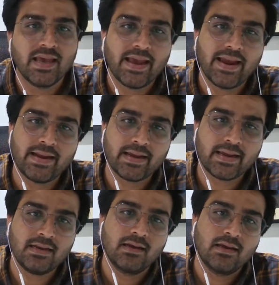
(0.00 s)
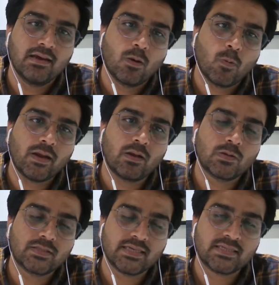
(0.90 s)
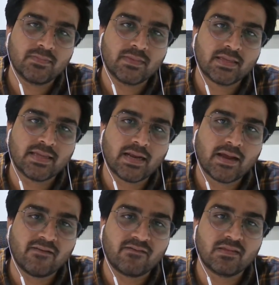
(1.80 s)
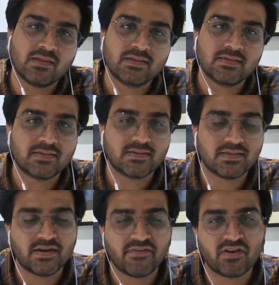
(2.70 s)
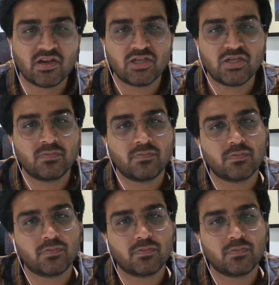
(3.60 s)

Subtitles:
And again, when you say something that I have done this certification,